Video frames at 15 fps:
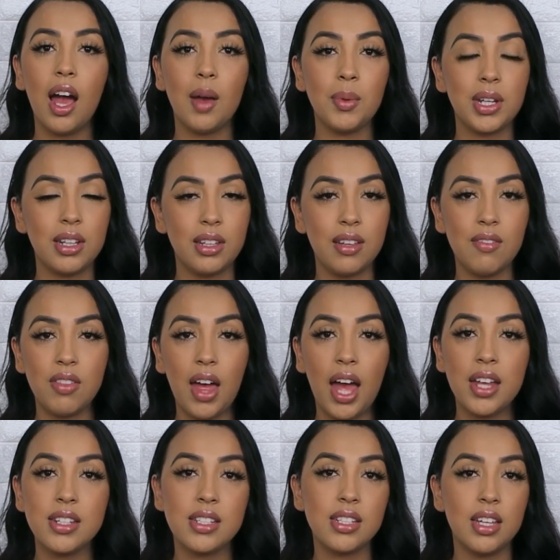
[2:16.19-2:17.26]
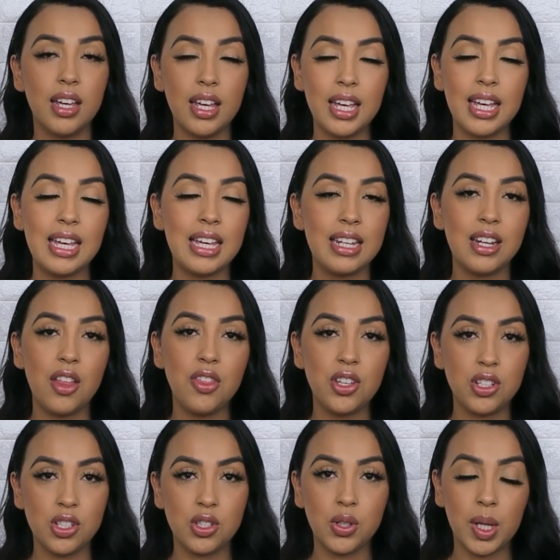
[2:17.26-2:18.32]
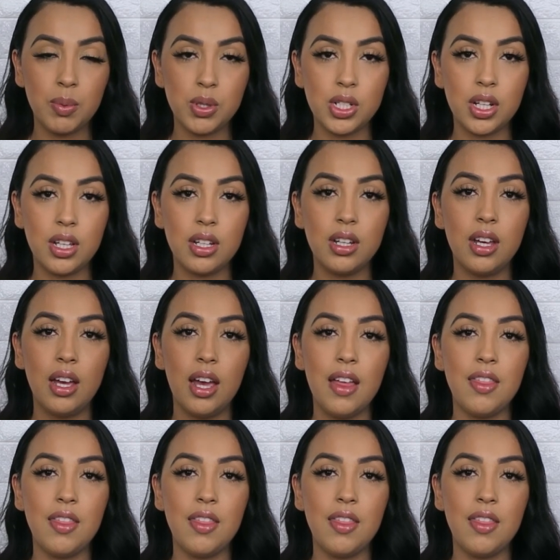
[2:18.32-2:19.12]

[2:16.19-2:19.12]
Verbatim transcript: I'm going to leave that in the description.